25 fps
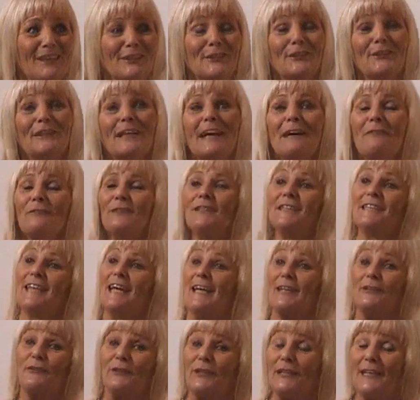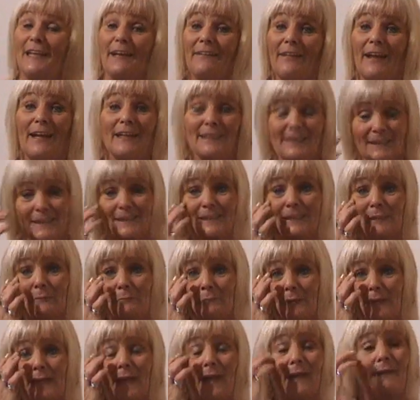so that was that really, and that's
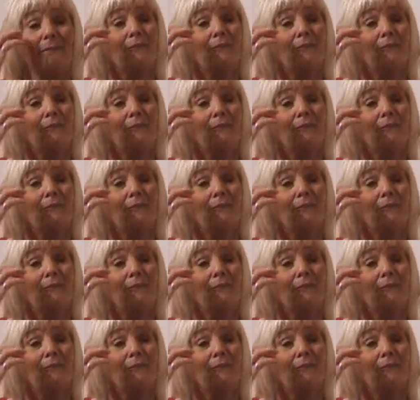simply,